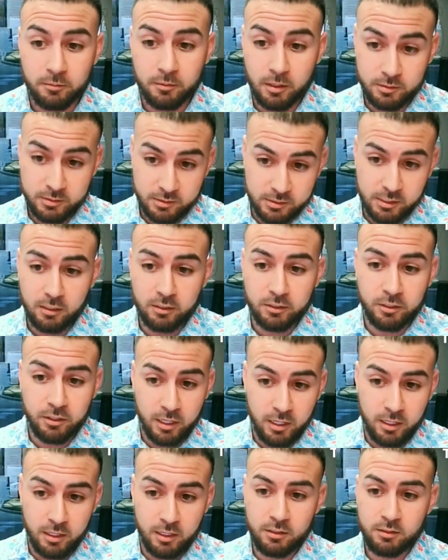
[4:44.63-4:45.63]
seller
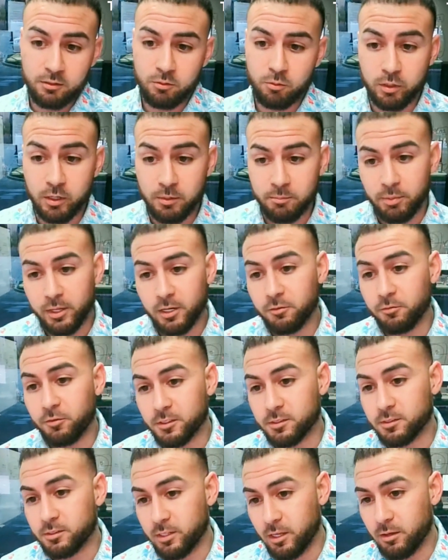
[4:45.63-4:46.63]
in where it
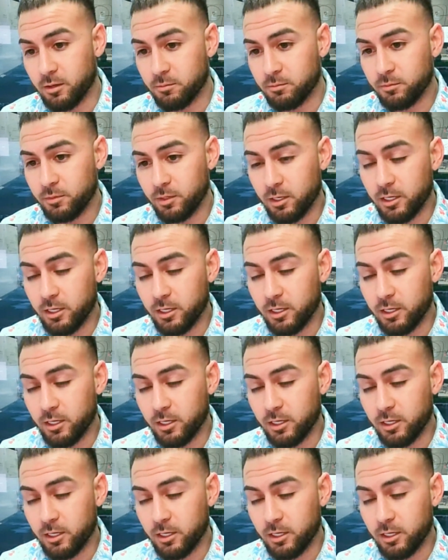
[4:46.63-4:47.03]
benefits them